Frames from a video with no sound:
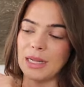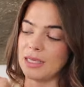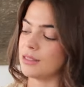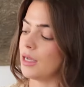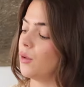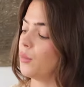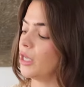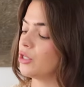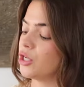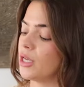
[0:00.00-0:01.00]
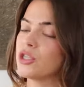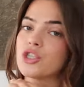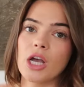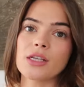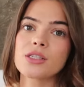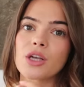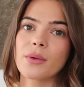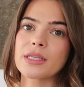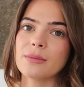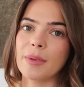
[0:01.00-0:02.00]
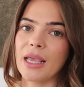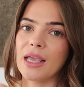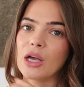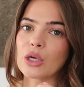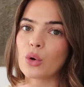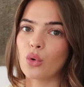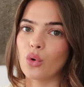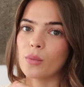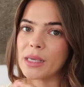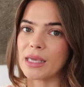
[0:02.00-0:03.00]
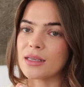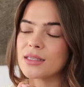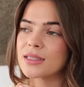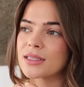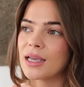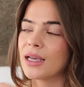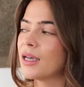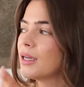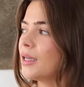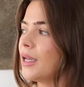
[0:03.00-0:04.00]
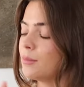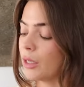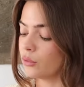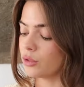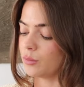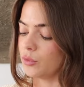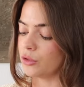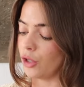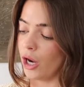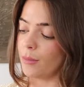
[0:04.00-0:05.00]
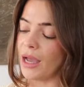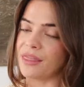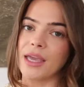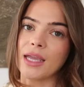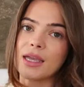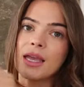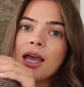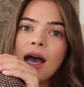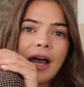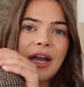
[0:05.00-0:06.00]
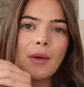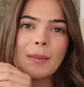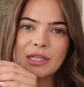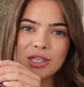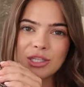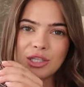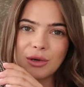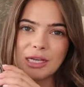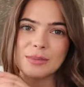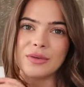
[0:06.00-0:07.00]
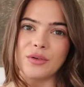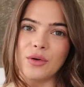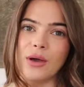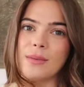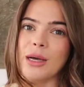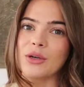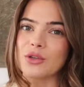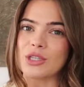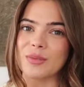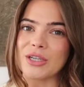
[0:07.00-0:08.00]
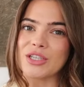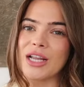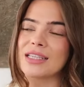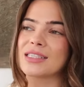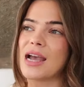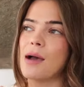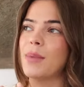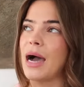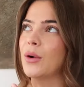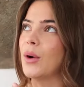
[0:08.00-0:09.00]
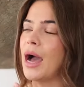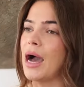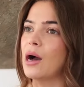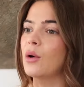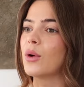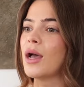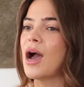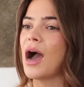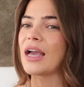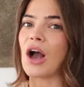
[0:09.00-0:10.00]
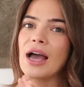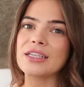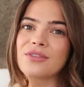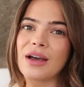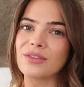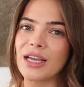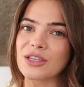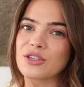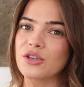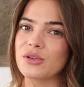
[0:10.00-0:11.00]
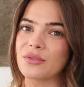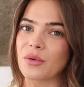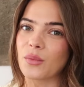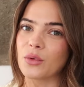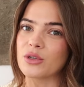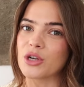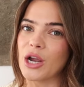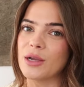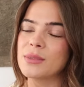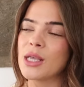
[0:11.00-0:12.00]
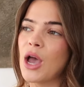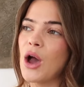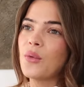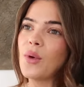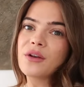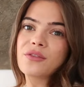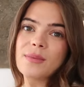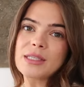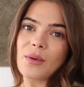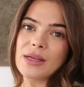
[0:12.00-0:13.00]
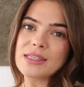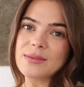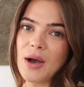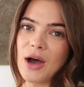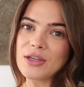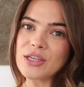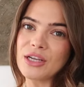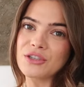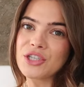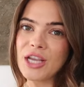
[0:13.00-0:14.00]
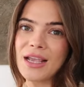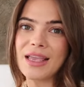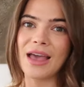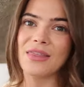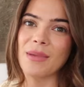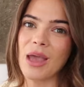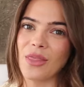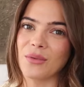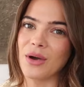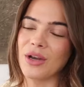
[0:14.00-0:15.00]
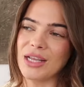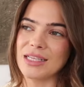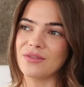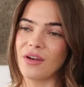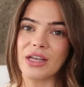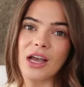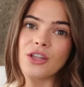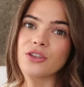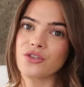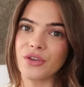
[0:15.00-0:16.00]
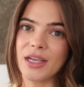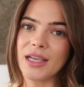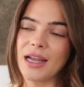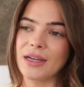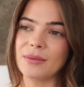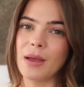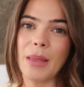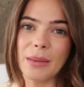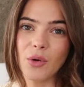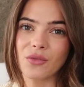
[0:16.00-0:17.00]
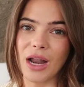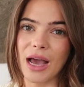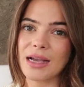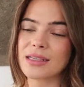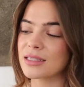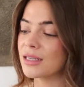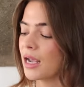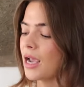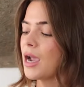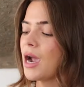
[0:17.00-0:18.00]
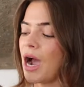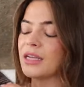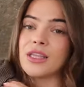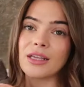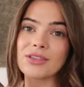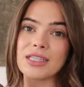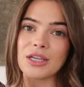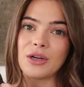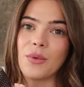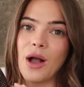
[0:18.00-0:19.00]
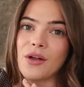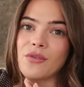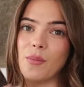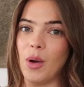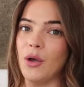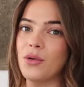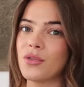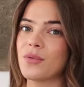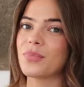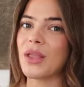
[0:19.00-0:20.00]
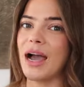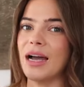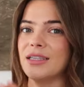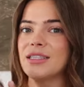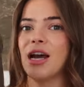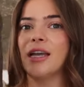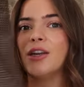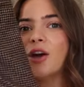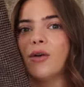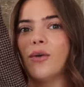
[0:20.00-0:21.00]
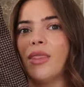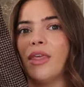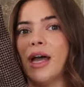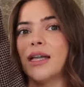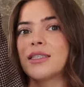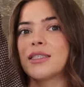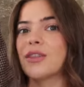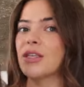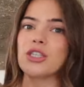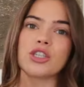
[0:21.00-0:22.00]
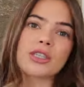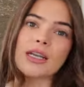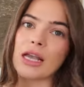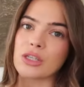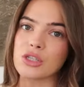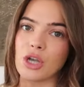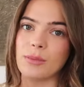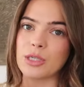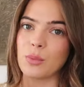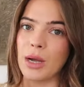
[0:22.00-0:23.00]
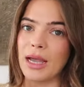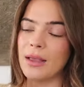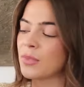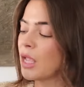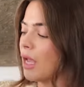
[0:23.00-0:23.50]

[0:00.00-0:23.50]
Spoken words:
blazer, which is just going to be a core piece in my autumn wardrobe. I know I mentioned to you guys before in my autumn wish list about how I kind of have like two different wardrobes. One of them is quite smart and chic, and then my other one is very country and a bit more relaxed. I think this is gonna work for both, and I know that this is just gonna get so much wear.